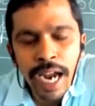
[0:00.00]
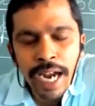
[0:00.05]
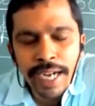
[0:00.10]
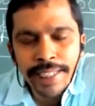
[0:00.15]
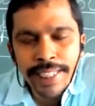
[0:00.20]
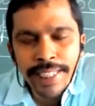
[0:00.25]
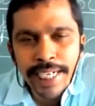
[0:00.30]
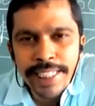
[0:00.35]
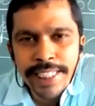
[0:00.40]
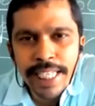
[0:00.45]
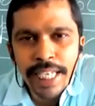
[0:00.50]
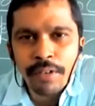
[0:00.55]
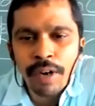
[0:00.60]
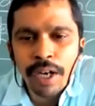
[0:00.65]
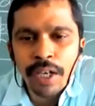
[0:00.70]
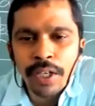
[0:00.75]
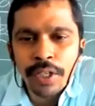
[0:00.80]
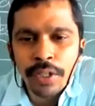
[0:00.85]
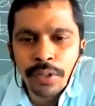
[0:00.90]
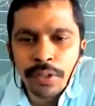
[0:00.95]
And that is
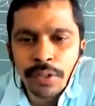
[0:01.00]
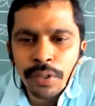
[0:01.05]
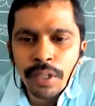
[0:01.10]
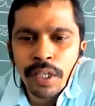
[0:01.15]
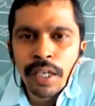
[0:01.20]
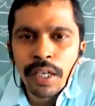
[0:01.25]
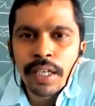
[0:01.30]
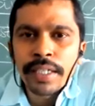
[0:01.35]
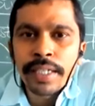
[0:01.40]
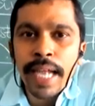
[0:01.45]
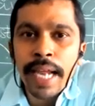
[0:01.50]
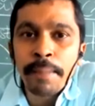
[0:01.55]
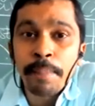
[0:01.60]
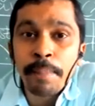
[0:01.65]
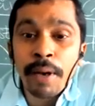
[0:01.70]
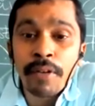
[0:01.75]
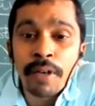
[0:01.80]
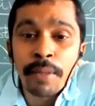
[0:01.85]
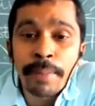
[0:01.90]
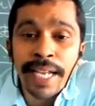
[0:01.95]
equal to 10
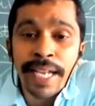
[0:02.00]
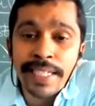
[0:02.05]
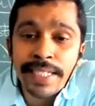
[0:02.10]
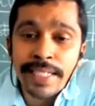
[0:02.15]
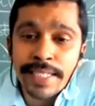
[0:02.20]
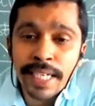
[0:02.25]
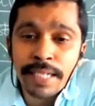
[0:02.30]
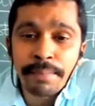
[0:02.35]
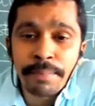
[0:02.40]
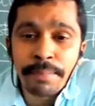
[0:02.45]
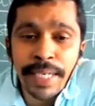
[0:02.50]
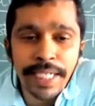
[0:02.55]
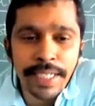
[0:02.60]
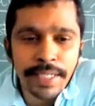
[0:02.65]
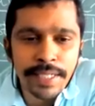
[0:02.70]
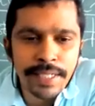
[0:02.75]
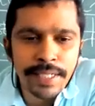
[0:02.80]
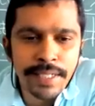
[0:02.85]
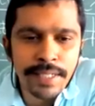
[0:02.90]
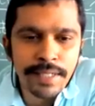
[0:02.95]
power minus 10
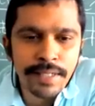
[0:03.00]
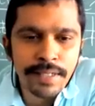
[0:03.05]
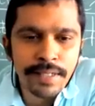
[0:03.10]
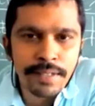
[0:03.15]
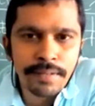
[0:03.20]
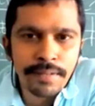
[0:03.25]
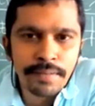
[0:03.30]
meters.